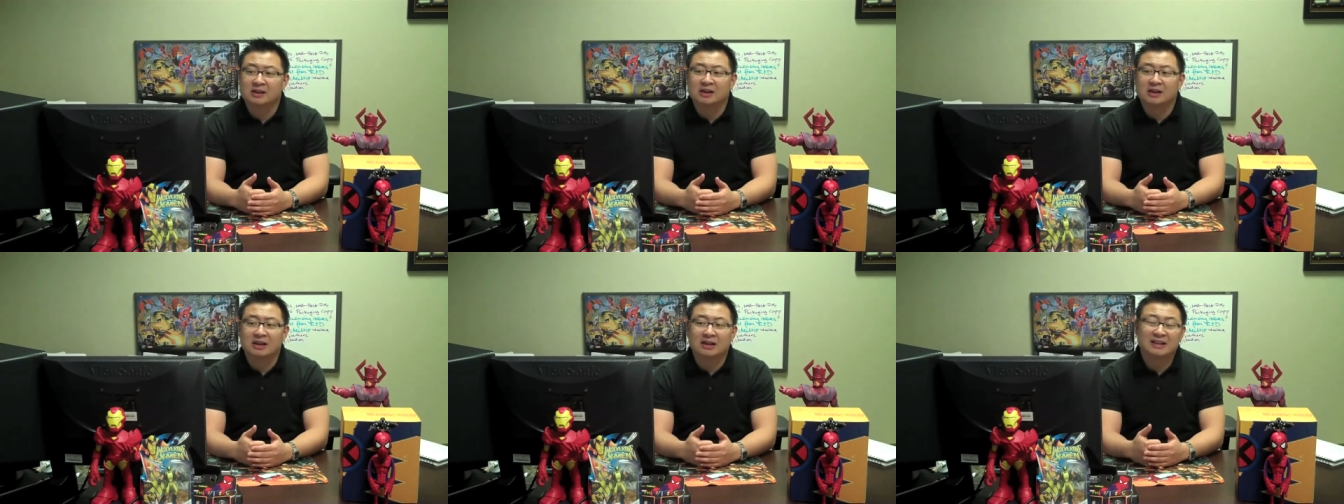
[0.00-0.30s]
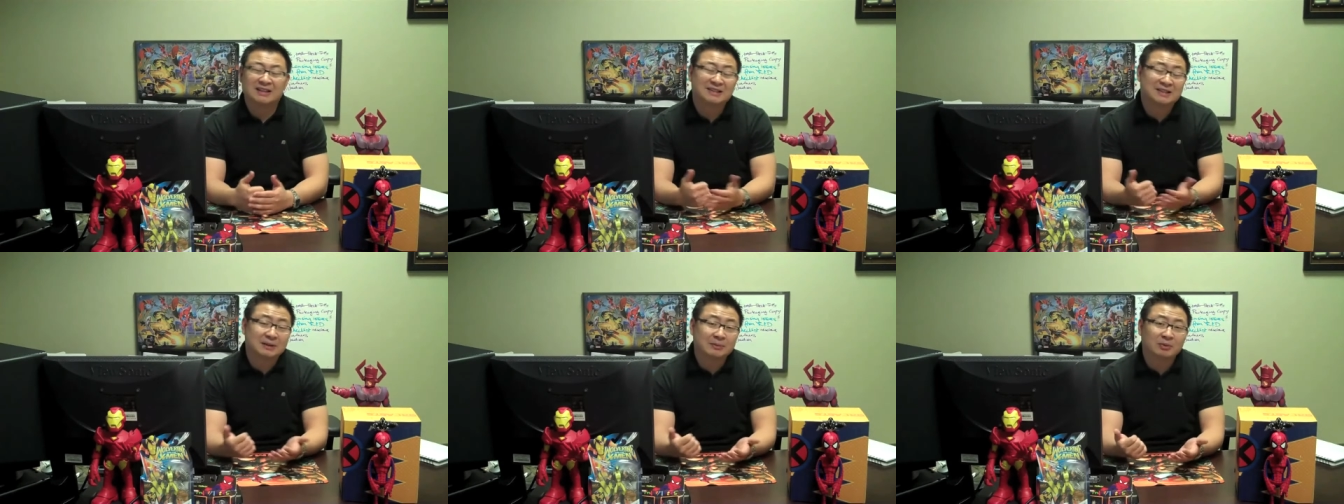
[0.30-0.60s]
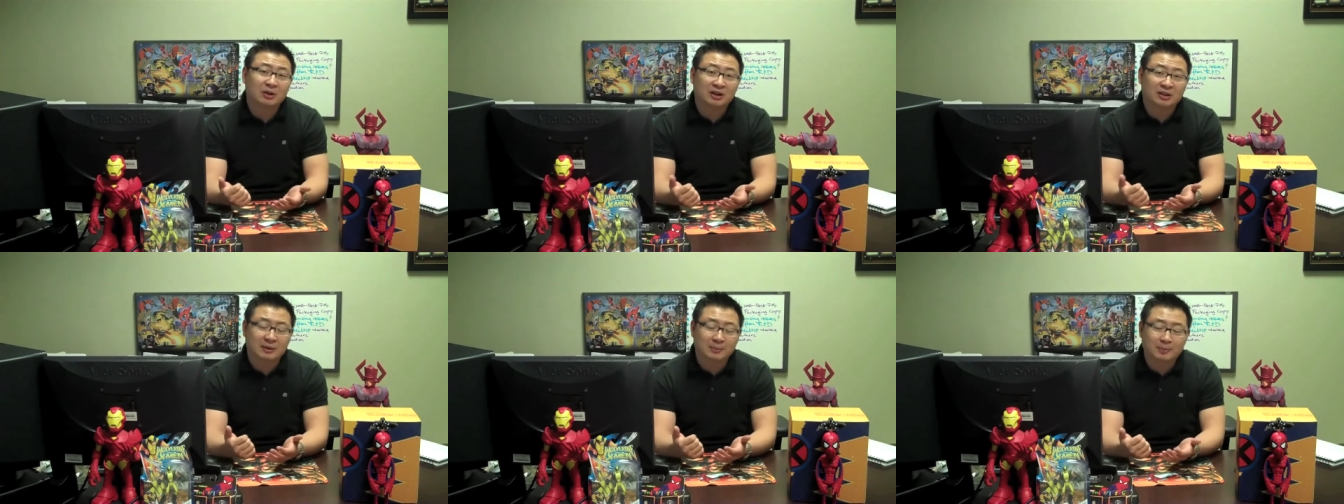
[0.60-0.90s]
it seemed
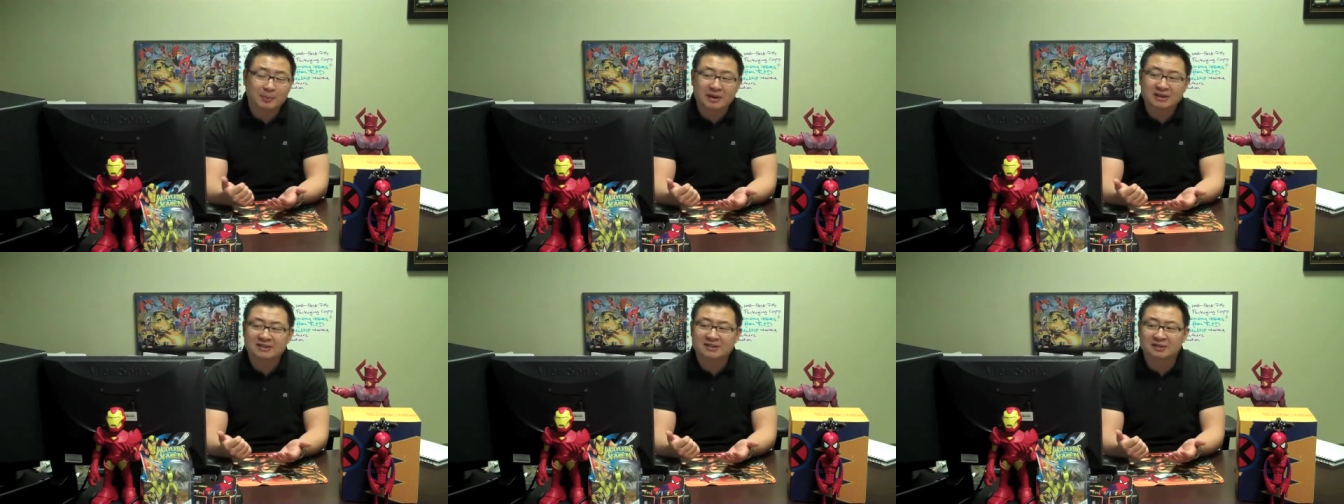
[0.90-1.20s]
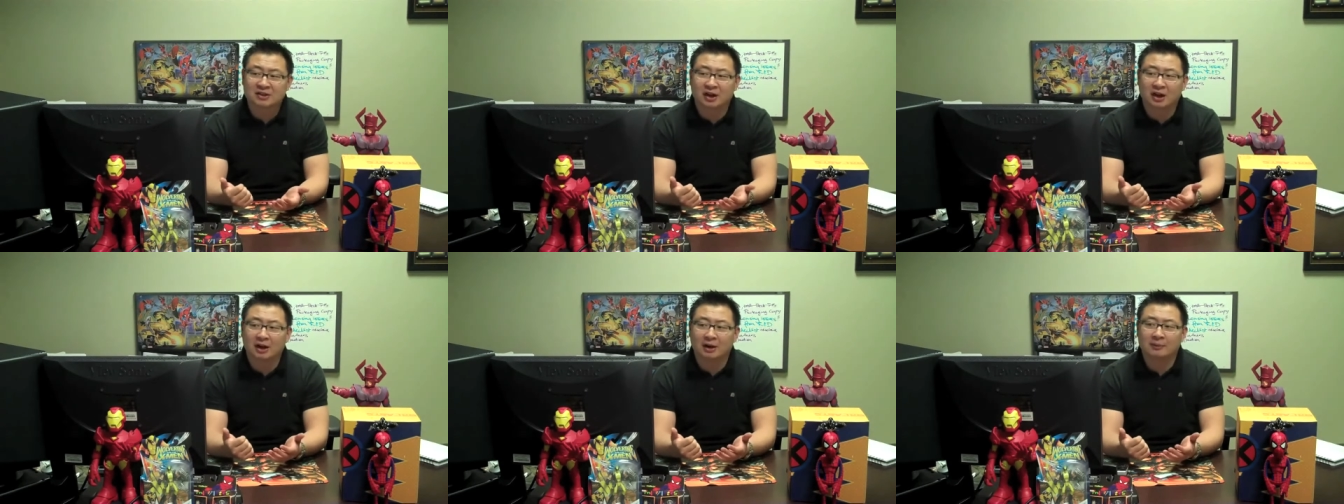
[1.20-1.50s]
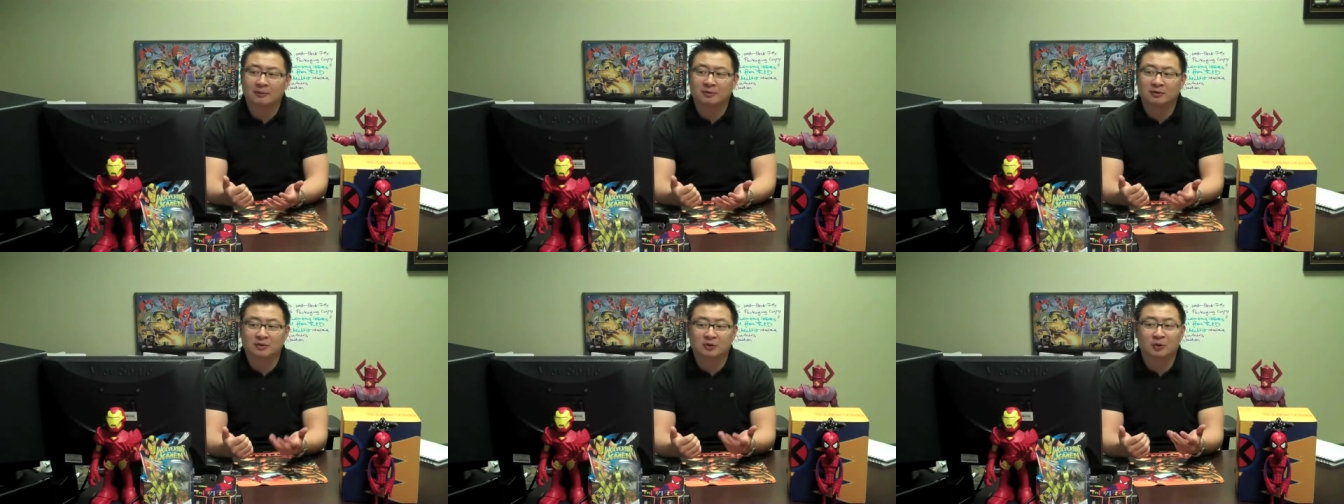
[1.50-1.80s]
like the best
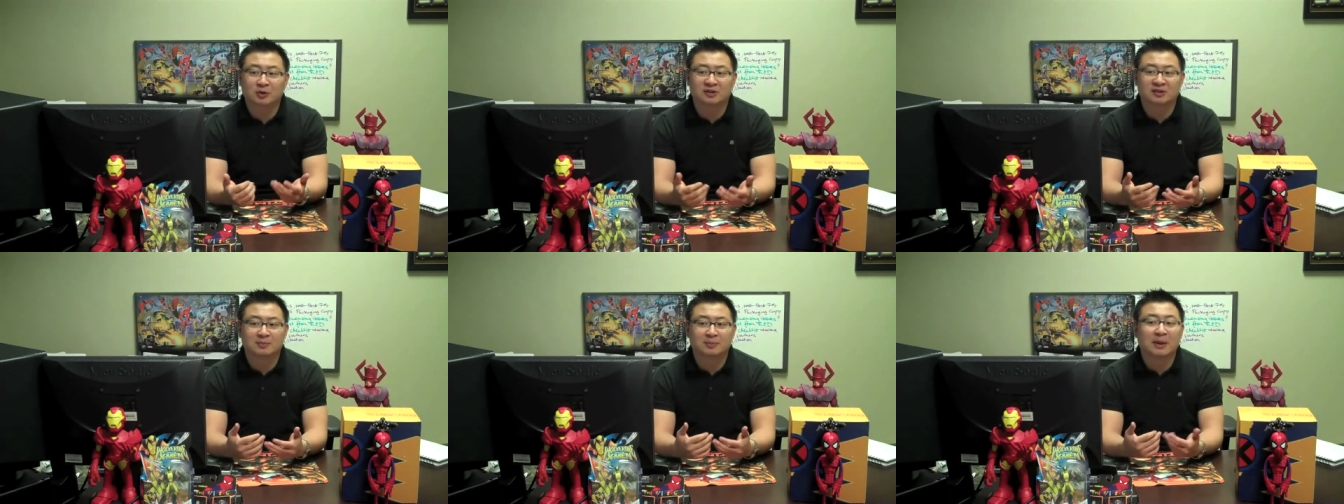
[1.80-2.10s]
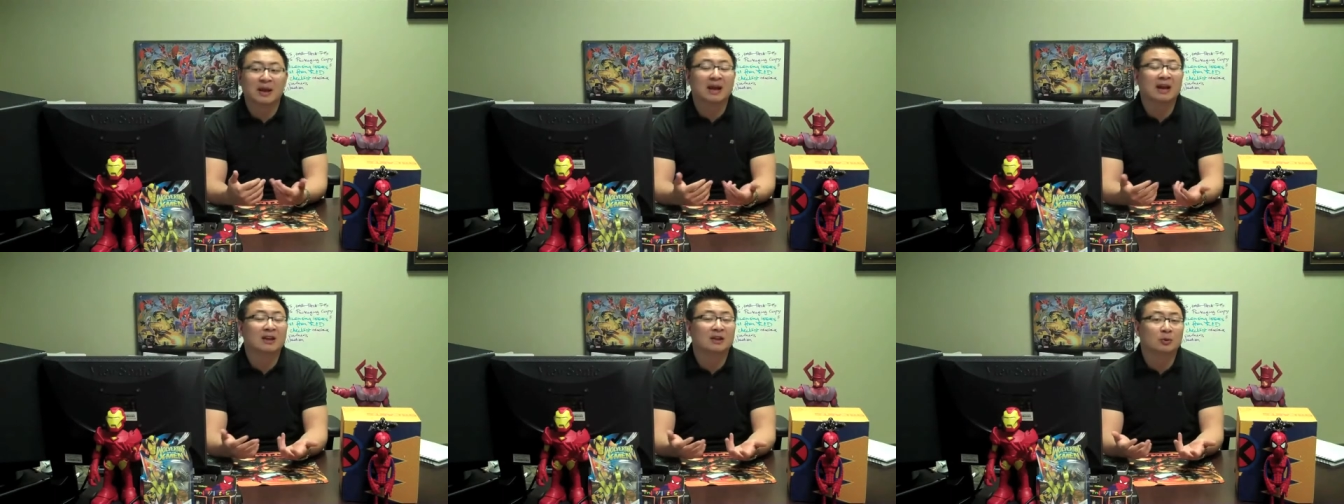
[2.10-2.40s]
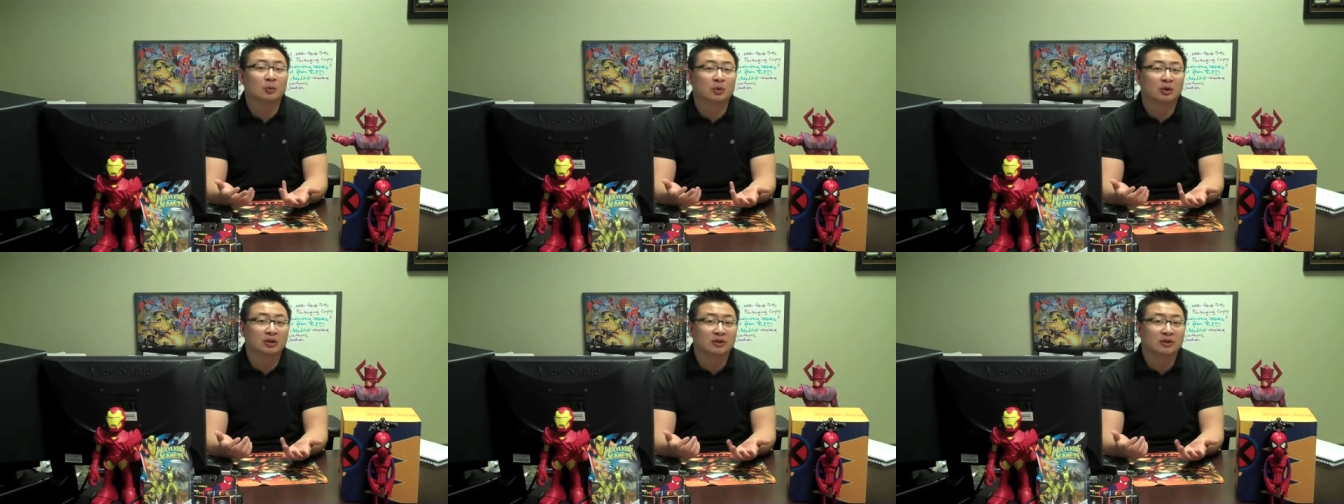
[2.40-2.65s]
time to expand the world